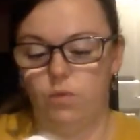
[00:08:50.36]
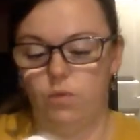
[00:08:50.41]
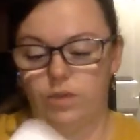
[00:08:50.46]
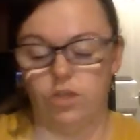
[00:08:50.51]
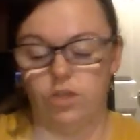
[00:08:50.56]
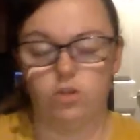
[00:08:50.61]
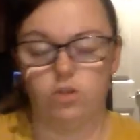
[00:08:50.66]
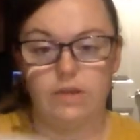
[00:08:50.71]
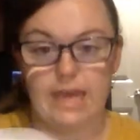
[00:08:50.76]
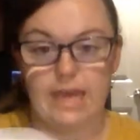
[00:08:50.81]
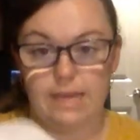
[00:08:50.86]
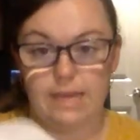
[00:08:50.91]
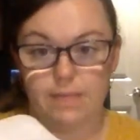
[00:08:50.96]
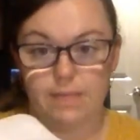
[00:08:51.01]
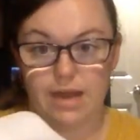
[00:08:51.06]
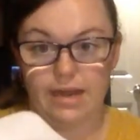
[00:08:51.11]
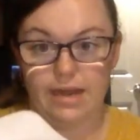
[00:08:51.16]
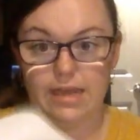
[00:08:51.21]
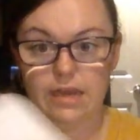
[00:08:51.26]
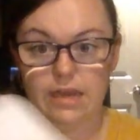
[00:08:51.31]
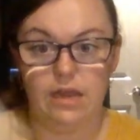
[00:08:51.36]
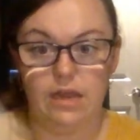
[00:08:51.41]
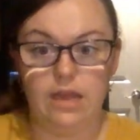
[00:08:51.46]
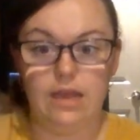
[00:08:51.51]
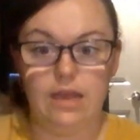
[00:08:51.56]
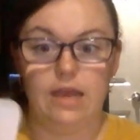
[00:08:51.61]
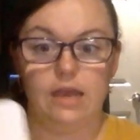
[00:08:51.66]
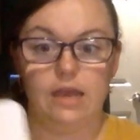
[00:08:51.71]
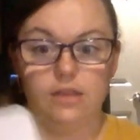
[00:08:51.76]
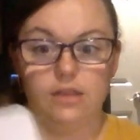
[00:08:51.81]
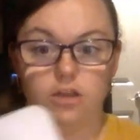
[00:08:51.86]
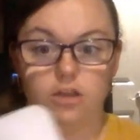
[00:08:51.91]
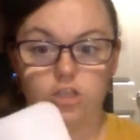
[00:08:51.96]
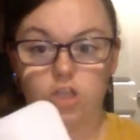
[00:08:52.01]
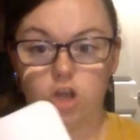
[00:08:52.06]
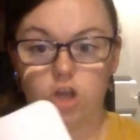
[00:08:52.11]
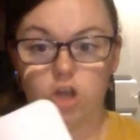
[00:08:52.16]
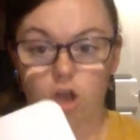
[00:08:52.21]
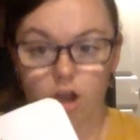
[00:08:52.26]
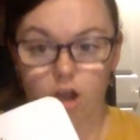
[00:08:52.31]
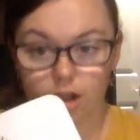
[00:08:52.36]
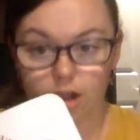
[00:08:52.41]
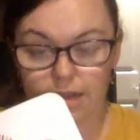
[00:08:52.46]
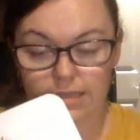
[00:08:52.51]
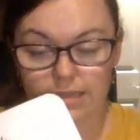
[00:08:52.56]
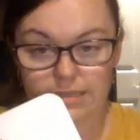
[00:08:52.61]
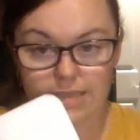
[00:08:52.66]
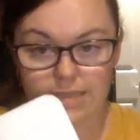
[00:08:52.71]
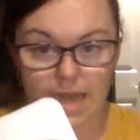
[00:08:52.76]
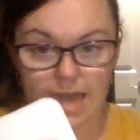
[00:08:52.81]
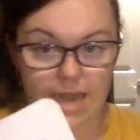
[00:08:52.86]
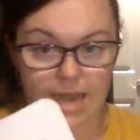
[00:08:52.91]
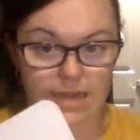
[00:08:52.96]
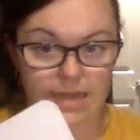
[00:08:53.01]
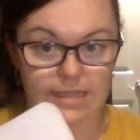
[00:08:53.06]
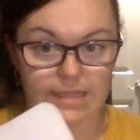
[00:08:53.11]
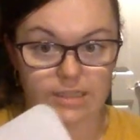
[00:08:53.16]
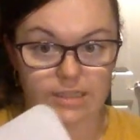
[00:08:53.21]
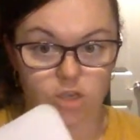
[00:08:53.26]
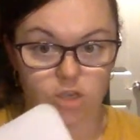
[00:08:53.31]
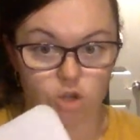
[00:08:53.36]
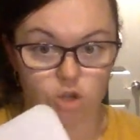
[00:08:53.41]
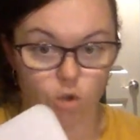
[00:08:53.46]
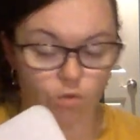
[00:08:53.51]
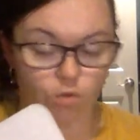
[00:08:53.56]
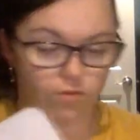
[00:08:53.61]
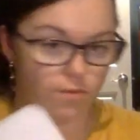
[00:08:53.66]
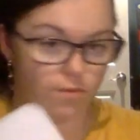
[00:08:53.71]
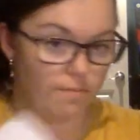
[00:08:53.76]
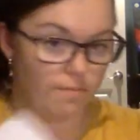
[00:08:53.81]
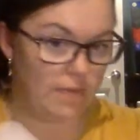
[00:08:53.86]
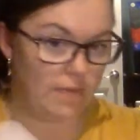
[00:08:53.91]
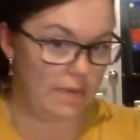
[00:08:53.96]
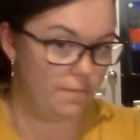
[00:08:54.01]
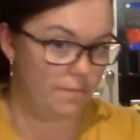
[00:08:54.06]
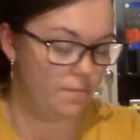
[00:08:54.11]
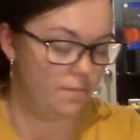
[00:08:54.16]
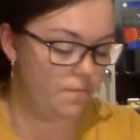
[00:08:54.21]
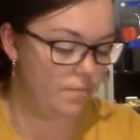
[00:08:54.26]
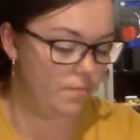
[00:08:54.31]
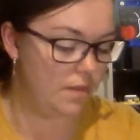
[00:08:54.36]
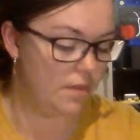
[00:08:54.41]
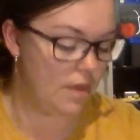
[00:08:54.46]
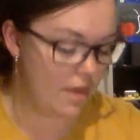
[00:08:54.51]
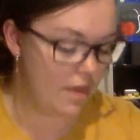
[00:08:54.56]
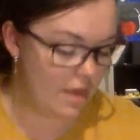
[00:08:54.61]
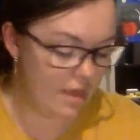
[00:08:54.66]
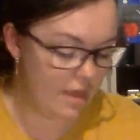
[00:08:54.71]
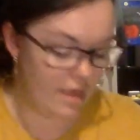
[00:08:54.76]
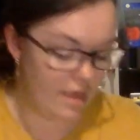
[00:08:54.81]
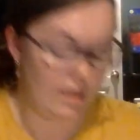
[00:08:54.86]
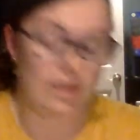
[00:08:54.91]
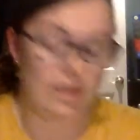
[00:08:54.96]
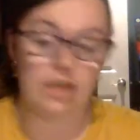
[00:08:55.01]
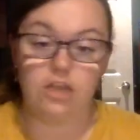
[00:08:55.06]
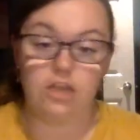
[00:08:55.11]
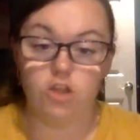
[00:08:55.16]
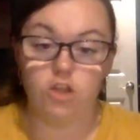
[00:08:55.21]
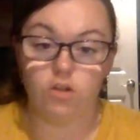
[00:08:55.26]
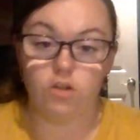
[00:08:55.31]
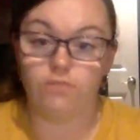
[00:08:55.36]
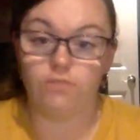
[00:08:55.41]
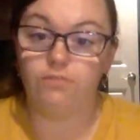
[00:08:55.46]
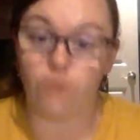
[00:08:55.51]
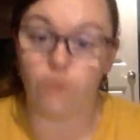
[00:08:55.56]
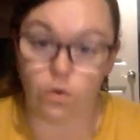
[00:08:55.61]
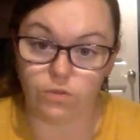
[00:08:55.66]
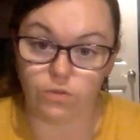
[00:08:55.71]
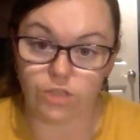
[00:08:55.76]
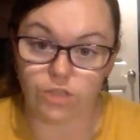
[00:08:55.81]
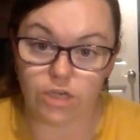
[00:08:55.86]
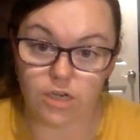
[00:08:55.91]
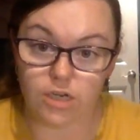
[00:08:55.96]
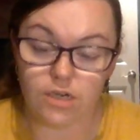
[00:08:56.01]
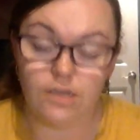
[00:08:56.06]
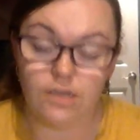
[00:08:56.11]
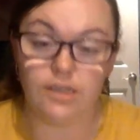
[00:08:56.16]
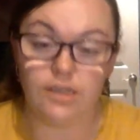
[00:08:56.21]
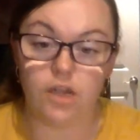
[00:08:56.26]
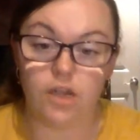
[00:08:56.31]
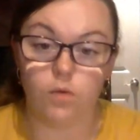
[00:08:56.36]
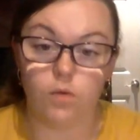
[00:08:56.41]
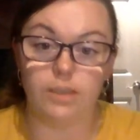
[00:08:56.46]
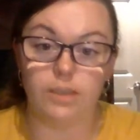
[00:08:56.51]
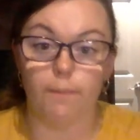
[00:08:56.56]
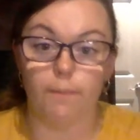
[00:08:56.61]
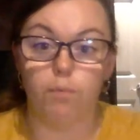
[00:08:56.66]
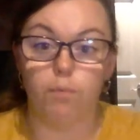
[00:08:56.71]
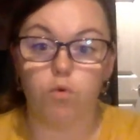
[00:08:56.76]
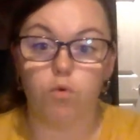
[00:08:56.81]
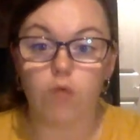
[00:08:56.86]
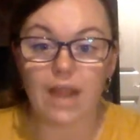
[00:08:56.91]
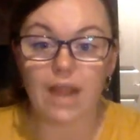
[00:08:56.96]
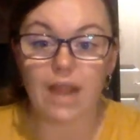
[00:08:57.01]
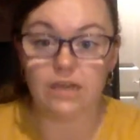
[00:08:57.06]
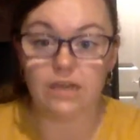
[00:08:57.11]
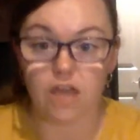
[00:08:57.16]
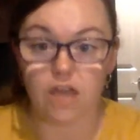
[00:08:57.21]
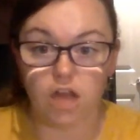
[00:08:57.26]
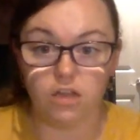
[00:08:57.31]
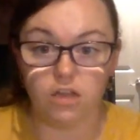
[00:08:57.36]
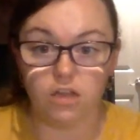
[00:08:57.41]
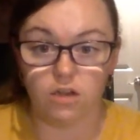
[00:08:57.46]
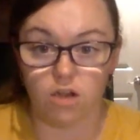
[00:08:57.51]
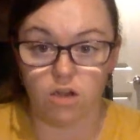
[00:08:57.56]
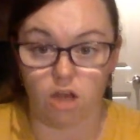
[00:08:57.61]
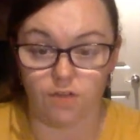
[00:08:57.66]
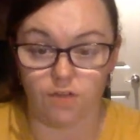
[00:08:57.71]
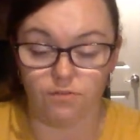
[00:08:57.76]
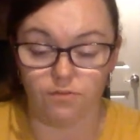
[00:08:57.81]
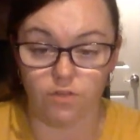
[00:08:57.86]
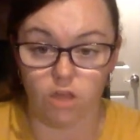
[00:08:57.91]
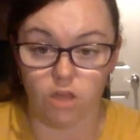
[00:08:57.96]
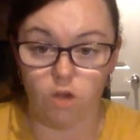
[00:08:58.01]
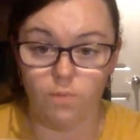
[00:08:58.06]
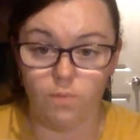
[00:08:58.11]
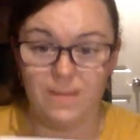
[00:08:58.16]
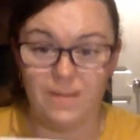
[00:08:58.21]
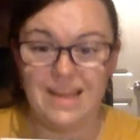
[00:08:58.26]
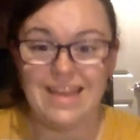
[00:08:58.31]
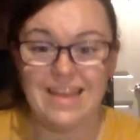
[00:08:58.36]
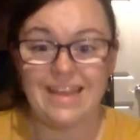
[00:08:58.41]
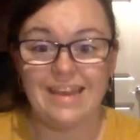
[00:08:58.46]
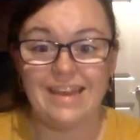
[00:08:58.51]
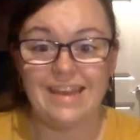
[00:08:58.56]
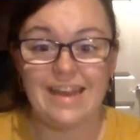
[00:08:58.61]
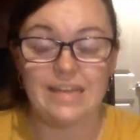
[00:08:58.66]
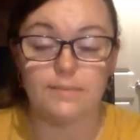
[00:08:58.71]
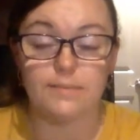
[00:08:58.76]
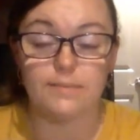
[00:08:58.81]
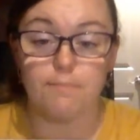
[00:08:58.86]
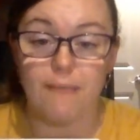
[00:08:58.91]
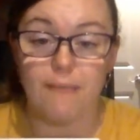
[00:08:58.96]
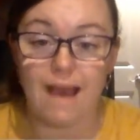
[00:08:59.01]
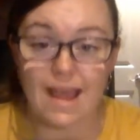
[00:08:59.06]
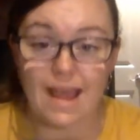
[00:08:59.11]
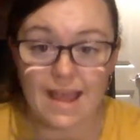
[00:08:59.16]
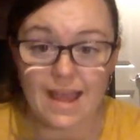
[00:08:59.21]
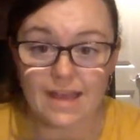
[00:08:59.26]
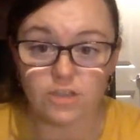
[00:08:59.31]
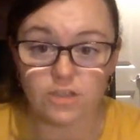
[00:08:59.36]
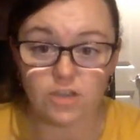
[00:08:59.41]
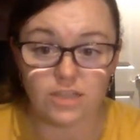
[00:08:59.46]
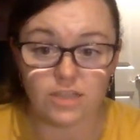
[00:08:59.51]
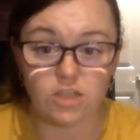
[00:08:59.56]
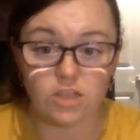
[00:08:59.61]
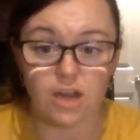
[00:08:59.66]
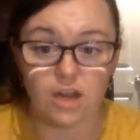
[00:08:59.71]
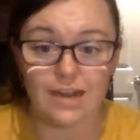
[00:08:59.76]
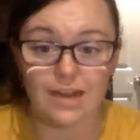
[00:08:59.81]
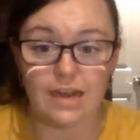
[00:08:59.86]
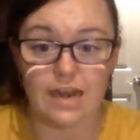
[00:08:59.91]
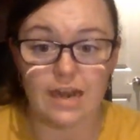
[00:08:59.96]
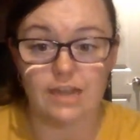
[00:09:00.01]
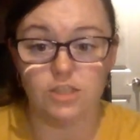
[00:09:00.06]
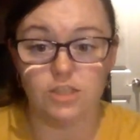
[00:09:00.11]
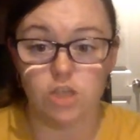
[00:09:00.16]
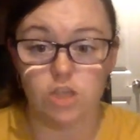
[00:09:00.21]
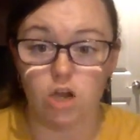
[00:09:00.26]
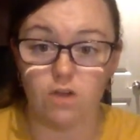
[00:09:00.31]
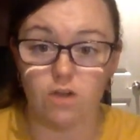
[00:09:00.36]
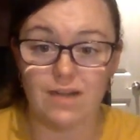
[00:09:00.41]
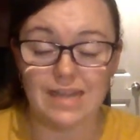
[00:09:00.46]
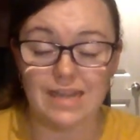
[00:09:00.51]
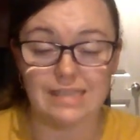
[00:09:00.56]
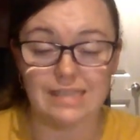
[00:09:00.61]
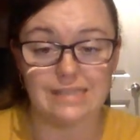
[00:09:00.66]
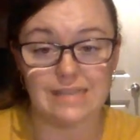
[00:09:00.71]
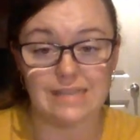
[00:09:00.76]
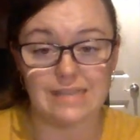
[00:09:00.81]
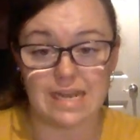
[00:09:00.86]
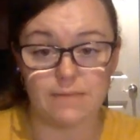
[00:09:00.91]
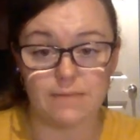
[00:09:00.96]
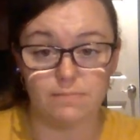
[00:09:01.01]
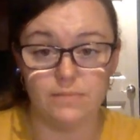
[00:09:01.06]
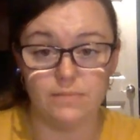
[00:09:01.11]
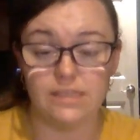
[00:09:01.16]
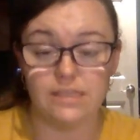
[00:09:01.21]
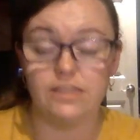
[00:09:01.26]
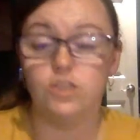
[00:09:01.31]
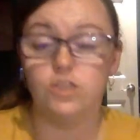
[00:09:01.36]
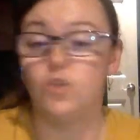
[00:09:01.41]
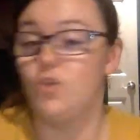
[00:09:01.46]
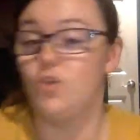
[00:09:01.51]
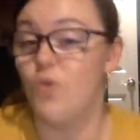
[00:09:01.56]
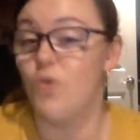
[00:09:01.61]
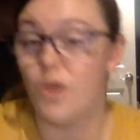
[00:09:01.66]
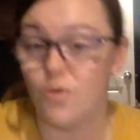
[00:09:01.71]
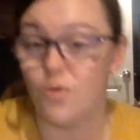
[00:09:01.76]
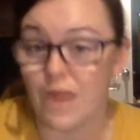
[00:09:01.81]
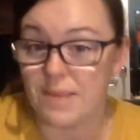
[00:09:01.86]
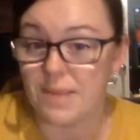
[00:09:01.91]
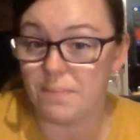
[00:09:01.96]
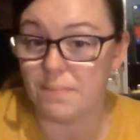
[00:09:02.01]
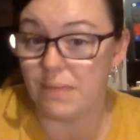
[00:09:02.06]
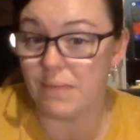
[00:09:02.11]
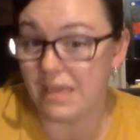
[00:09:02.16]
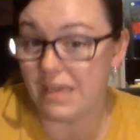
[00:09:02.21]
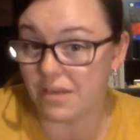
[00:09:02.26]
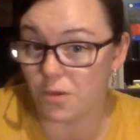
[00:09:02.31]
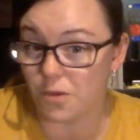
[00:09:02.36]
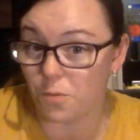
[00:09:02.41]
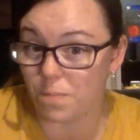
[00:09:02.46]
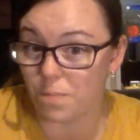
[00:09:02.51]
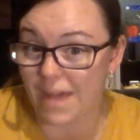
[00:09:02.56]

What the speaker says: with your name on it, and there's a card inside if that's a note from me. In your folder, there was a bright colored envelope. It has my address on it and it's already stamped. It's so you can write me a note